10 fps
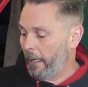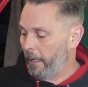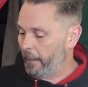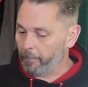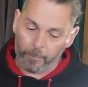
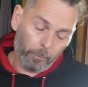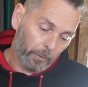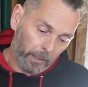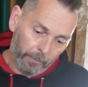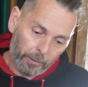We
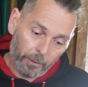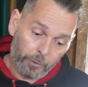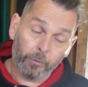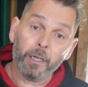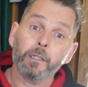can give it a
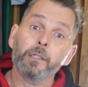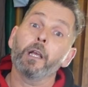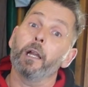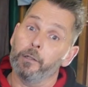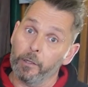gentle
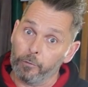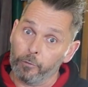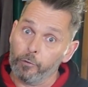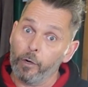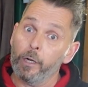rinse, a gentle
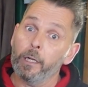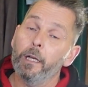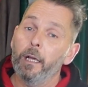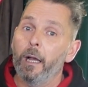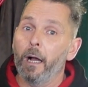
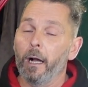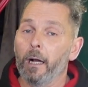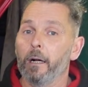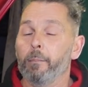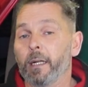dry,
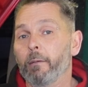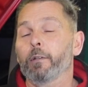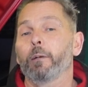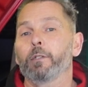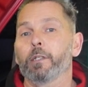but now
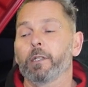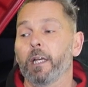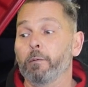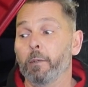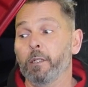we've come to the
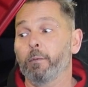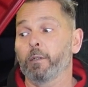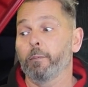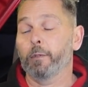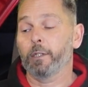stage where we need to
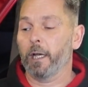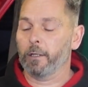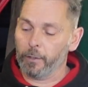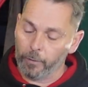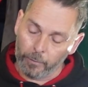put some
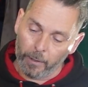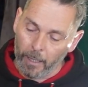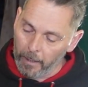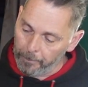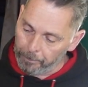protection
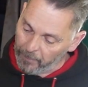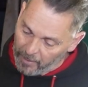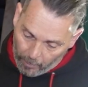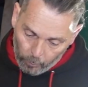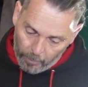on.
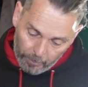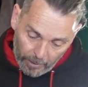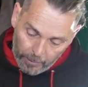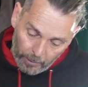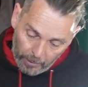So what
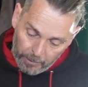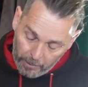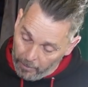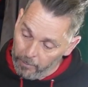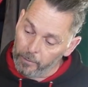protection I like to
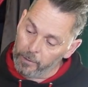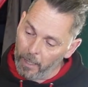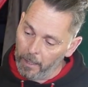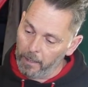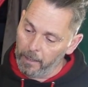use
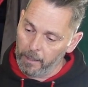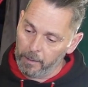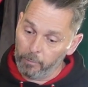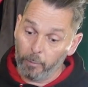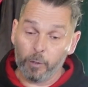
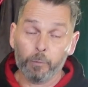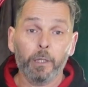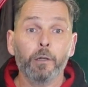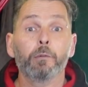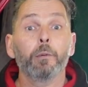is what we
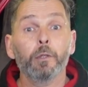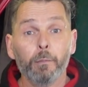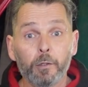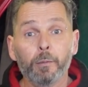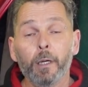normally use when we do
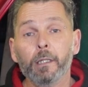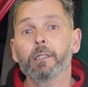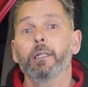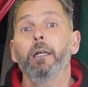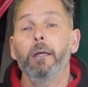
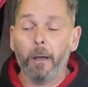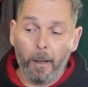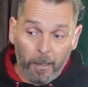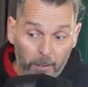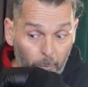motorbikes.
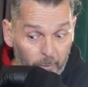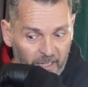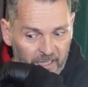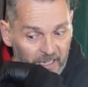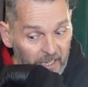It's what
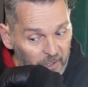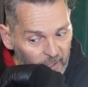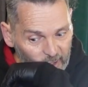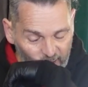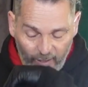protects the
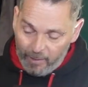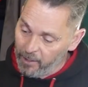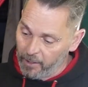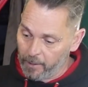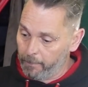engine, so it
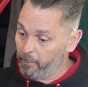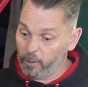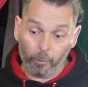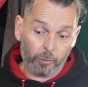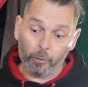just
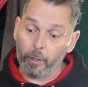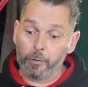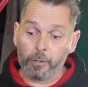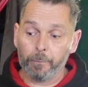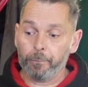stops
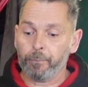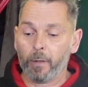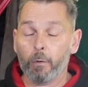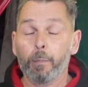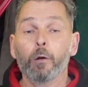corrosion,
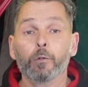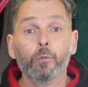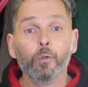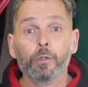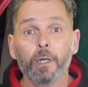repels
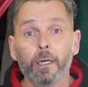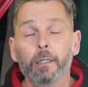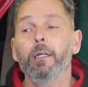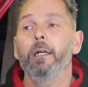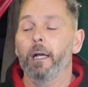
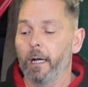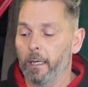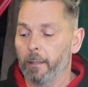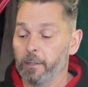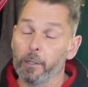water.
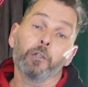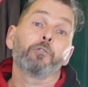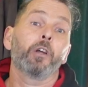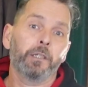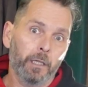It's a nice
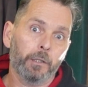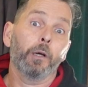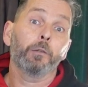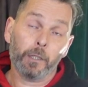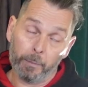dressing as
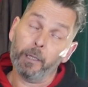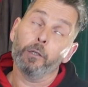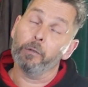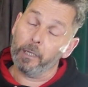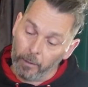well, does make it
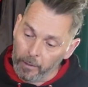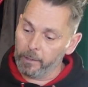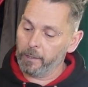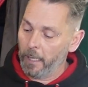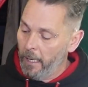look really
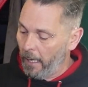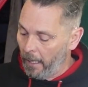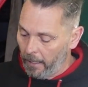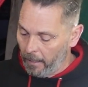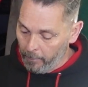nice.
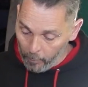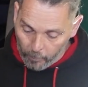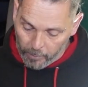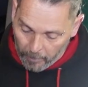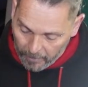But
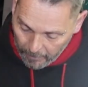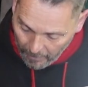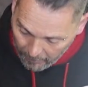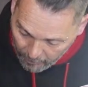also we can then